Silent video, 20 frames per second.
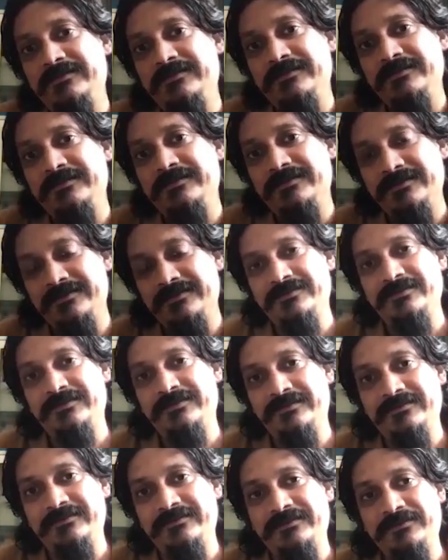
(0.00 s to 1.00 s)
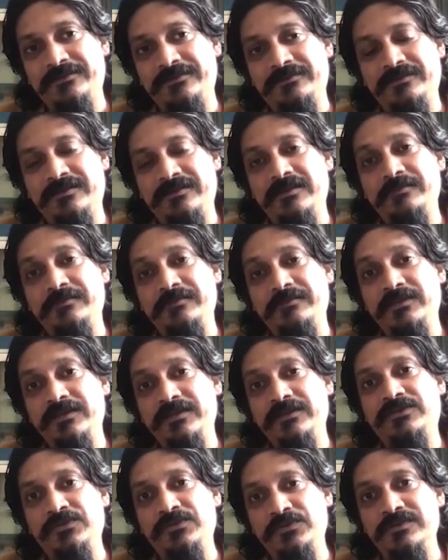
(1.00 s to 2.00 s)
uh, you know the limited
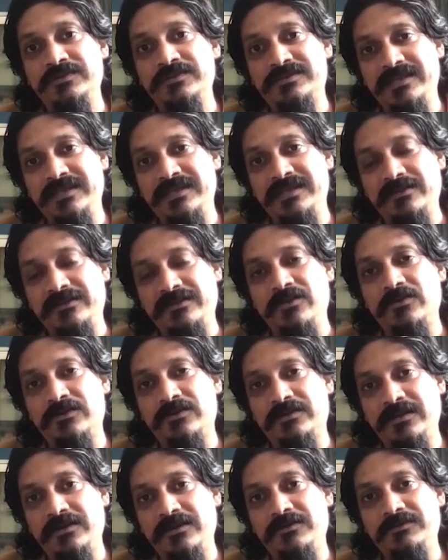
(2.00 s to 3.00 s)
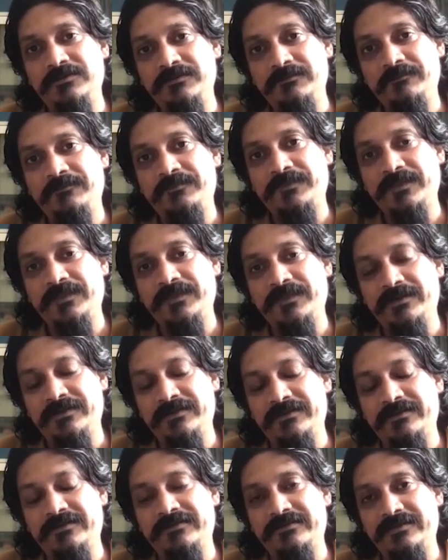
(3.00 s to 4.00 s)
tools that lockdown uh,
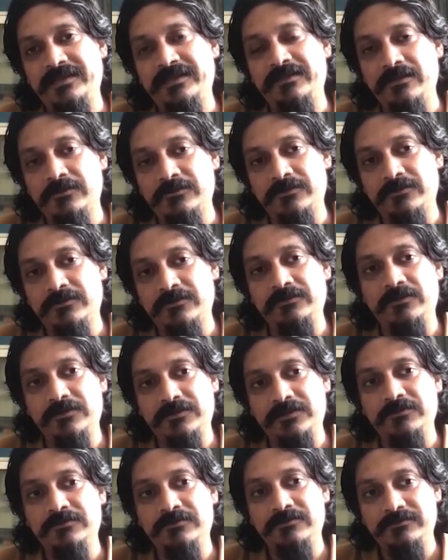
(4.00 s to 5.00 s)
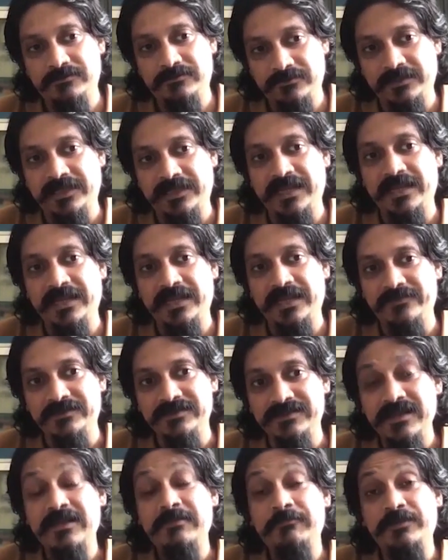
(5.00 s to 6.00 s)
that lock, lockdown gave us,
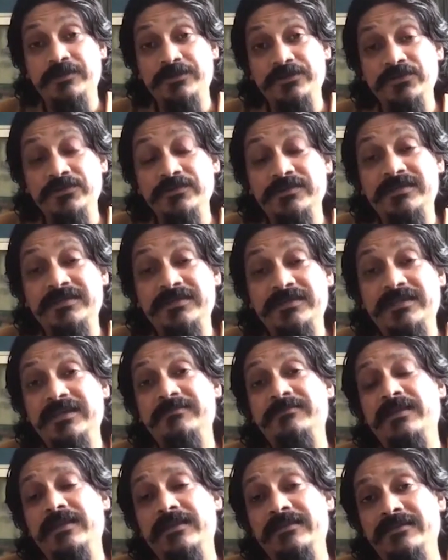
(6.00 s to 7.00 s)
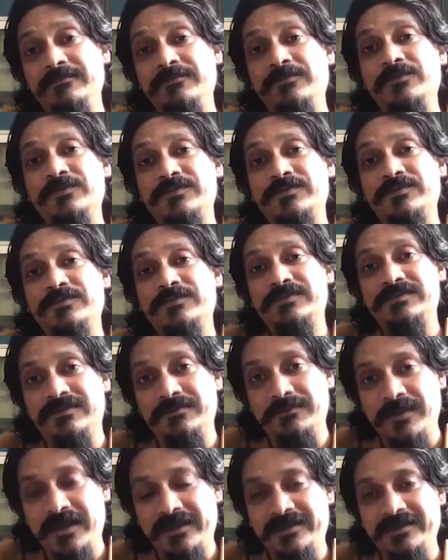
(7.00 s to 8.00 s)
but use them in the most
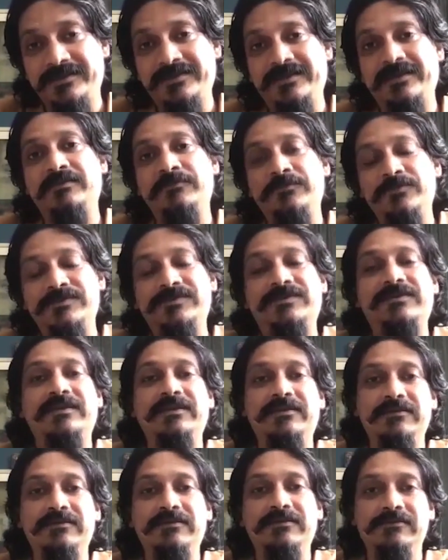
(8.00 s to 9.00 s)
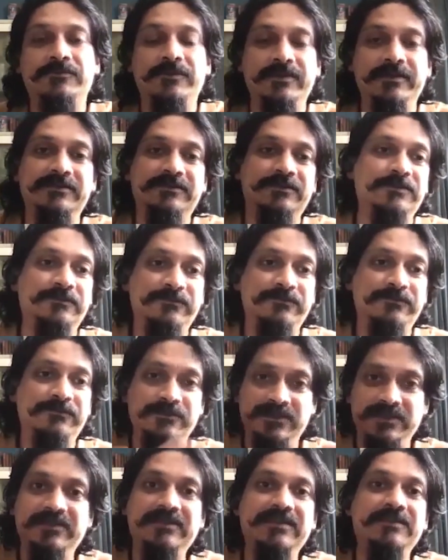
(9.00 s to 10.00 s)
dramatic and the most creative way. So if you see the
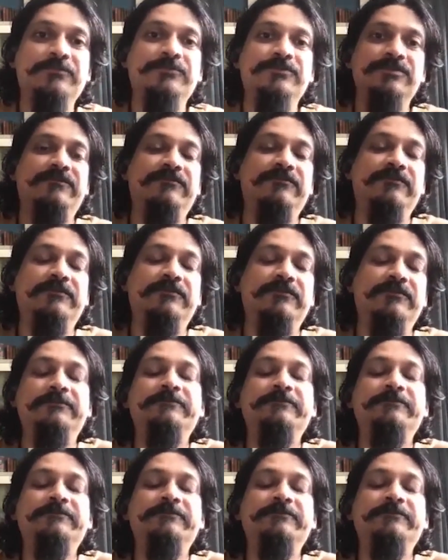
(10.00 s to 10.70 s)
emoji film,